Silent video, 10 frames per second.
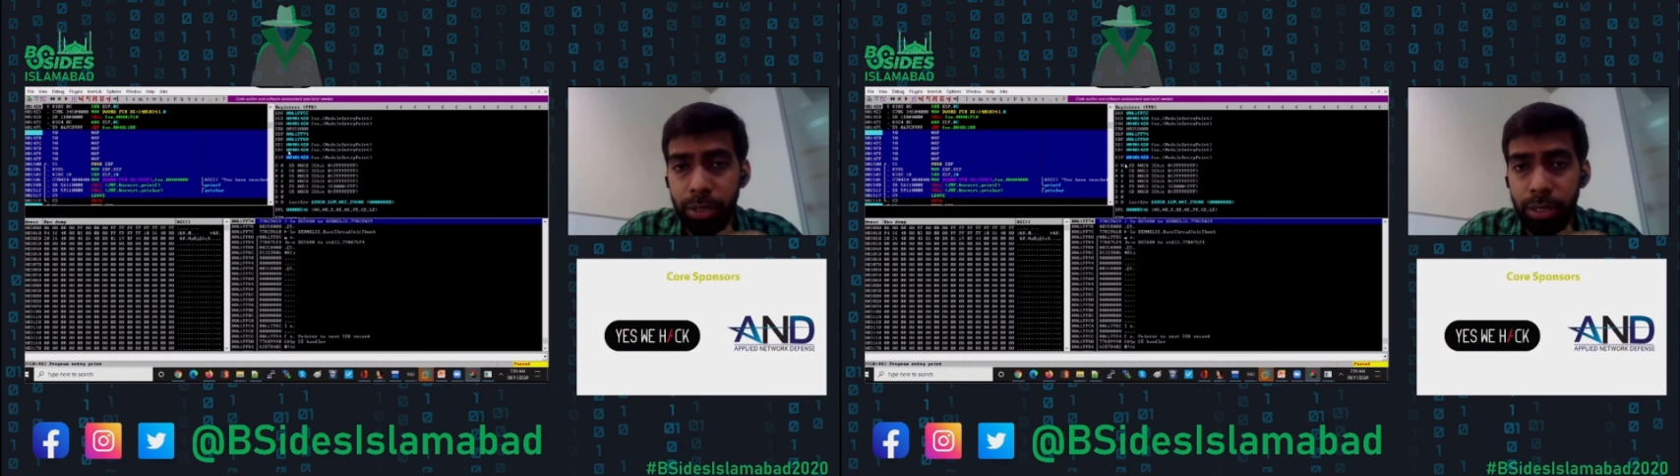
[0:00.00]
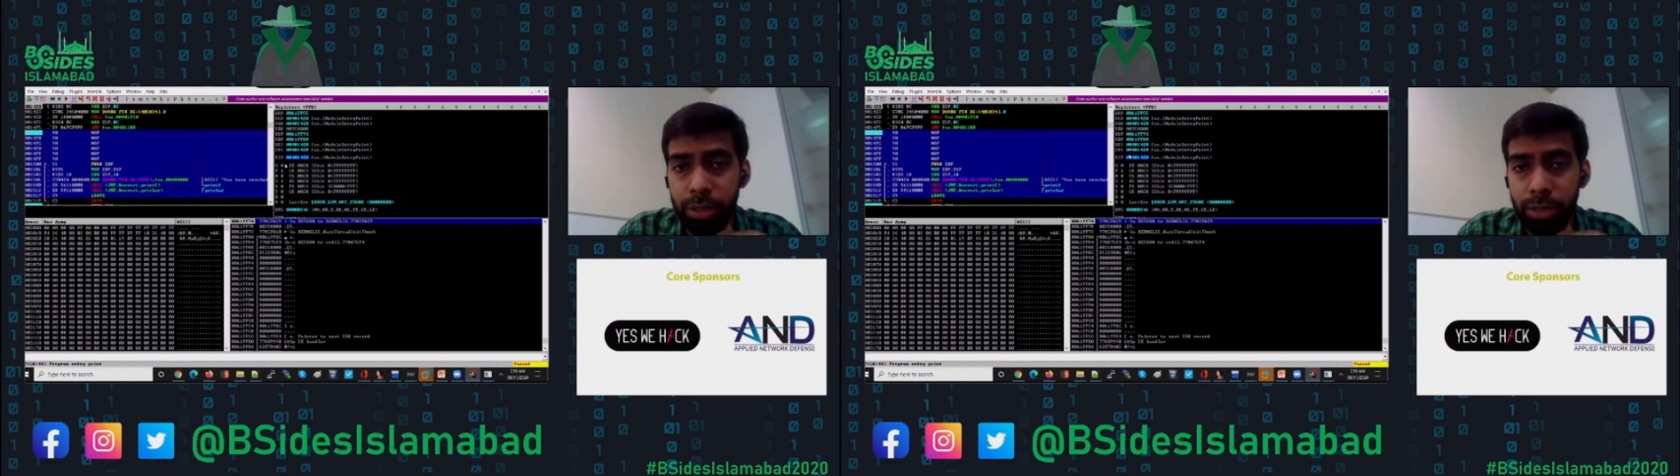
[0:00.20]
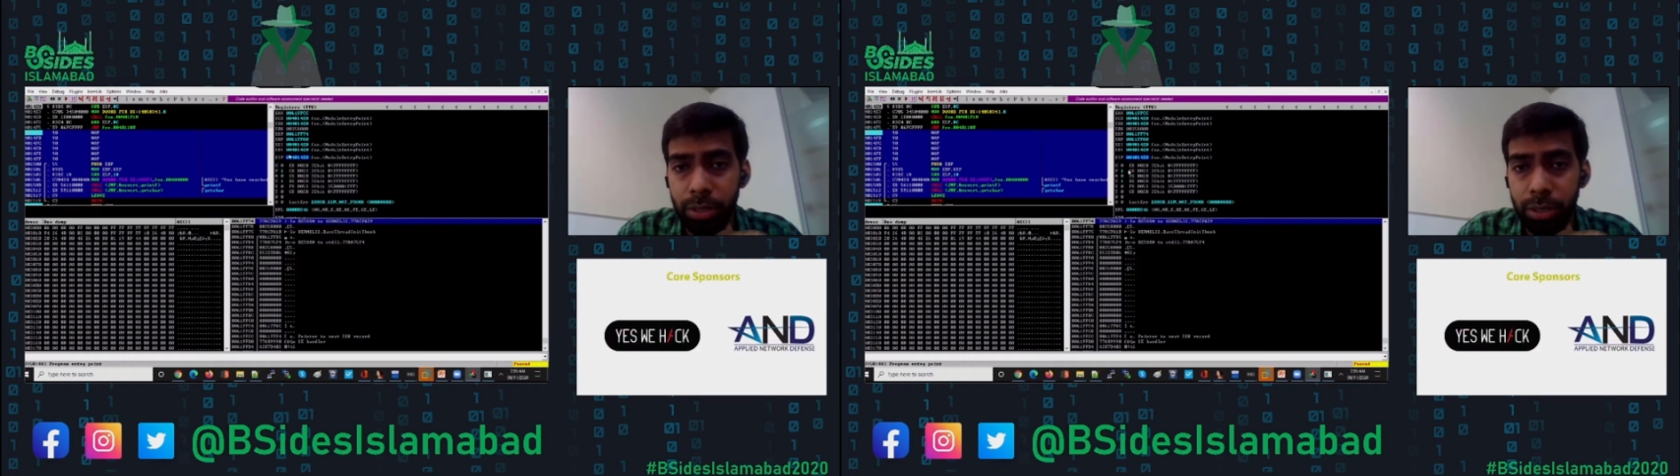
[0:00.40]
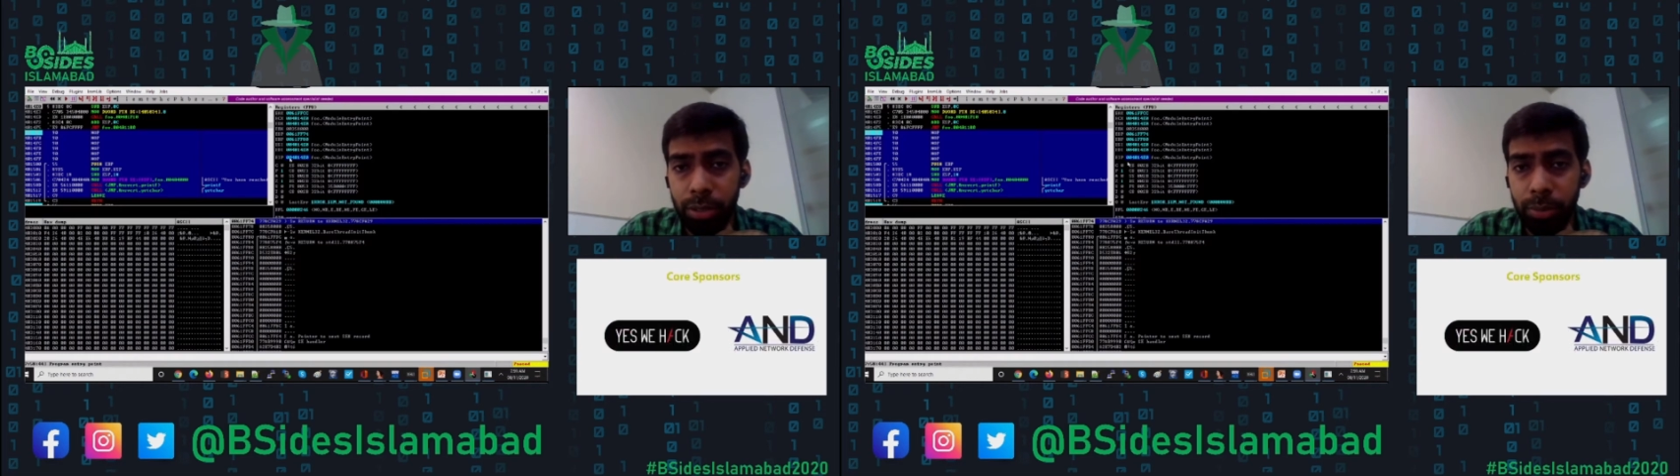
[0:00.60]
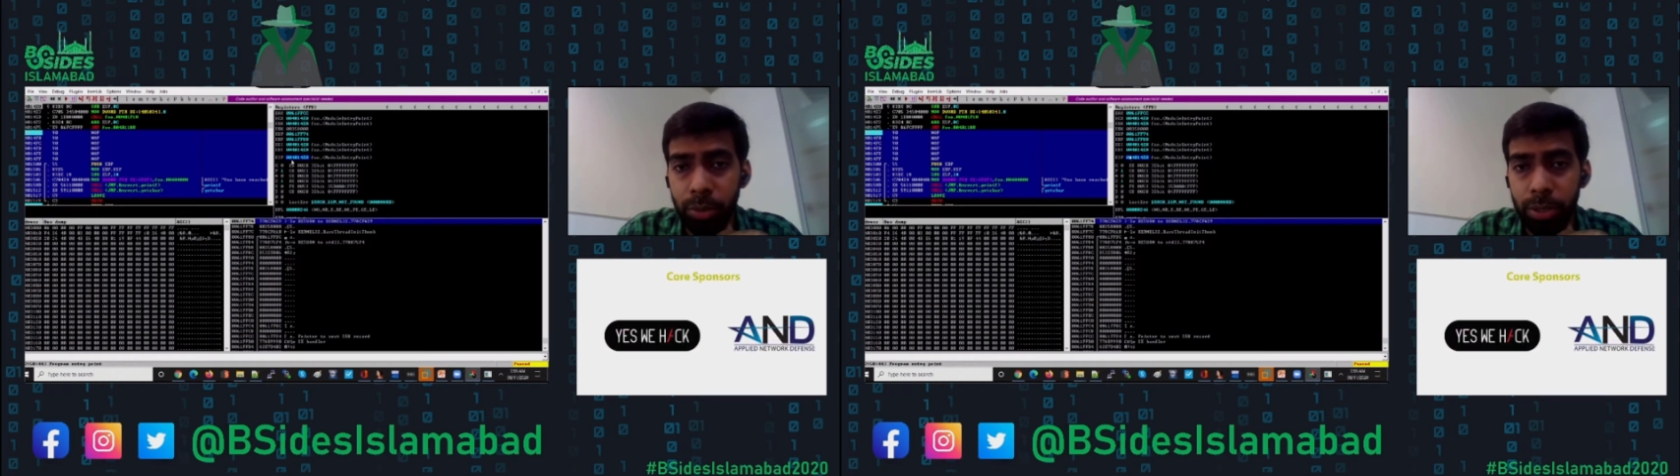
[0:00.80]
in its
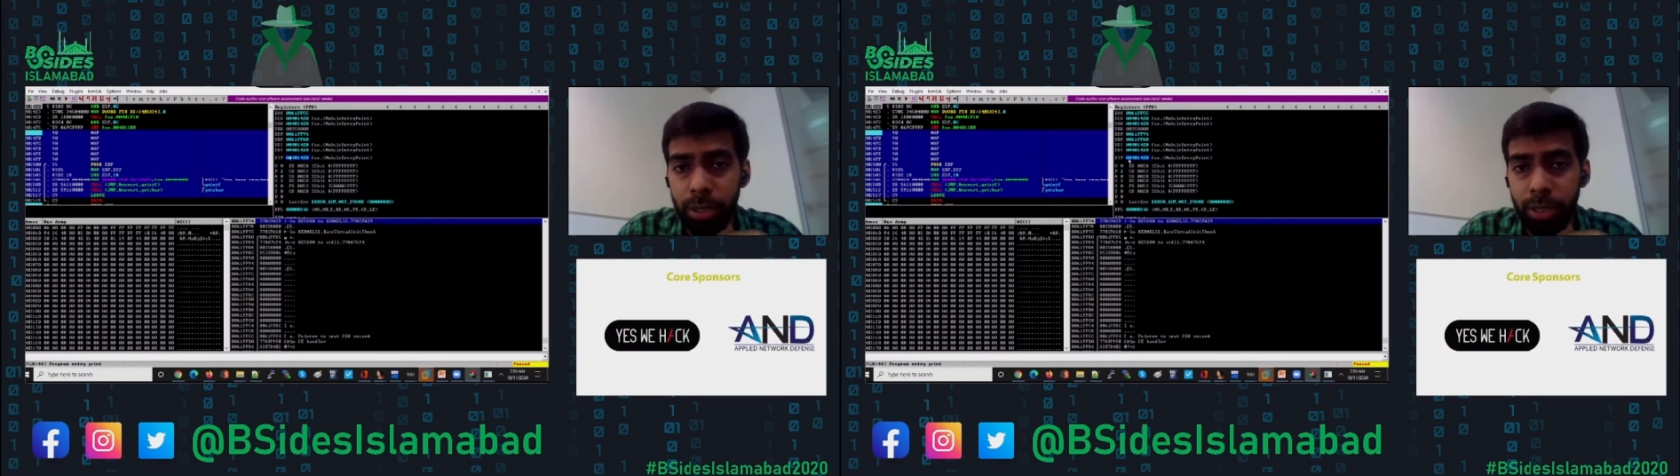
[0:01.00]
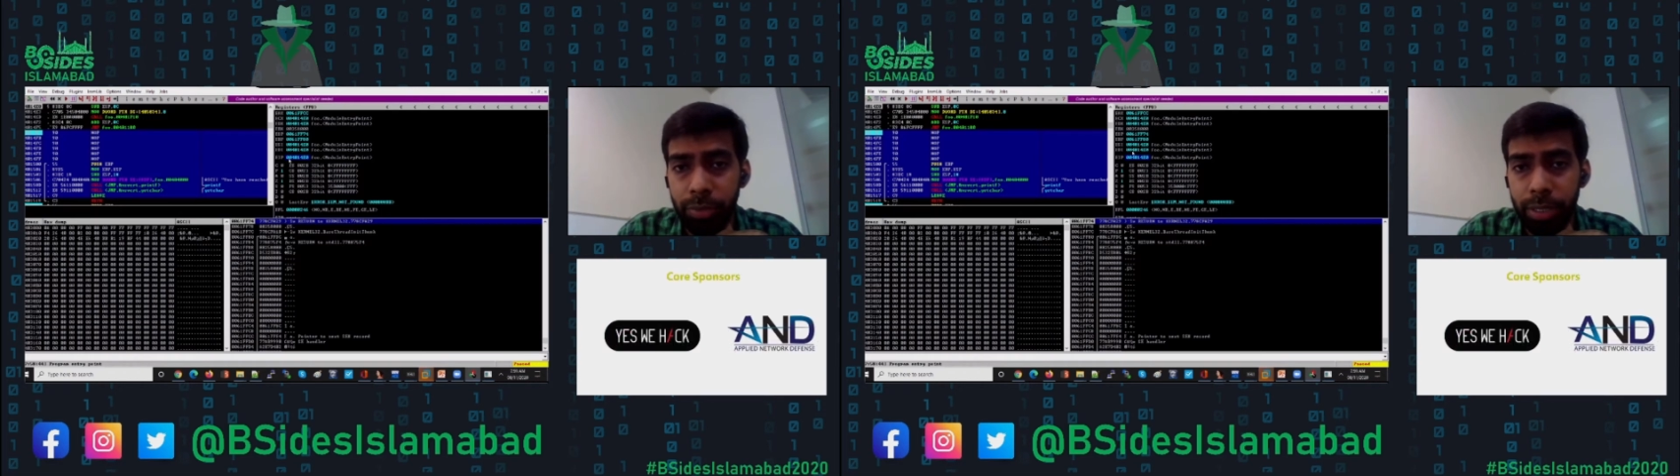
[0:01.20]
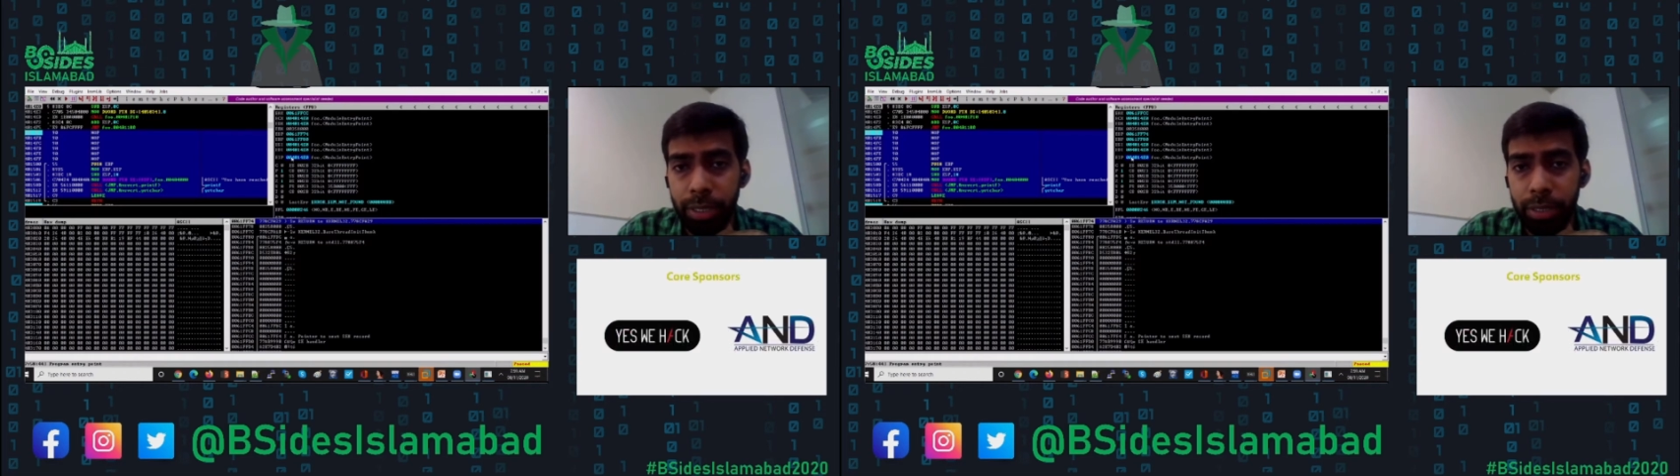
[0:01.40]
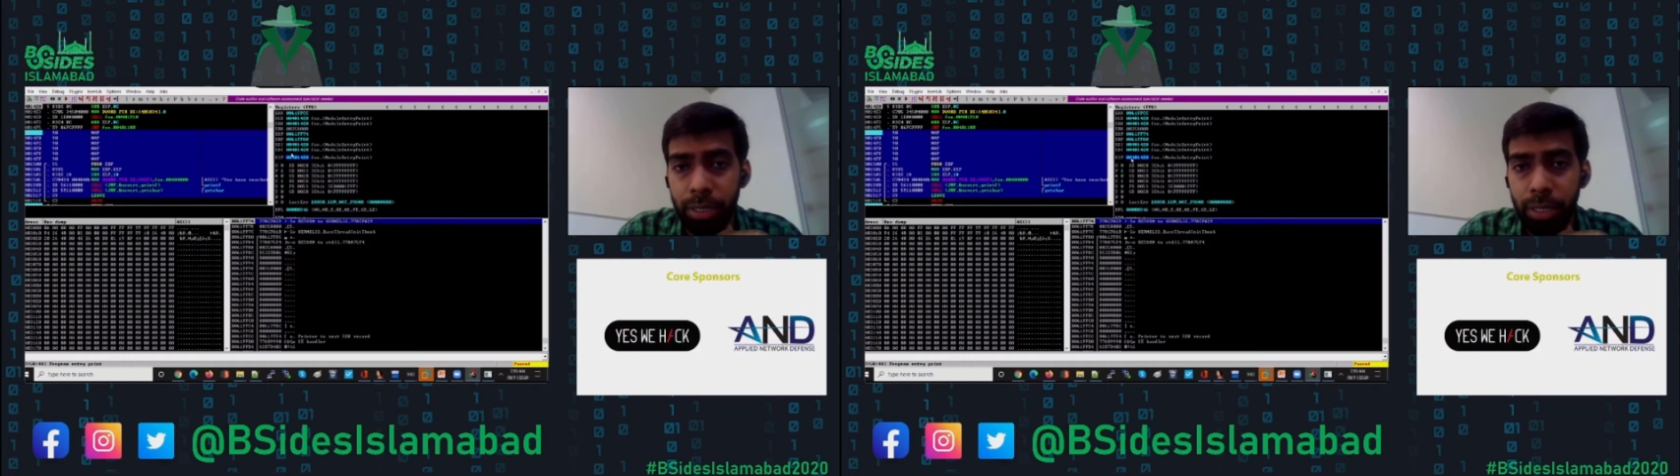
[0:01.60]
most significant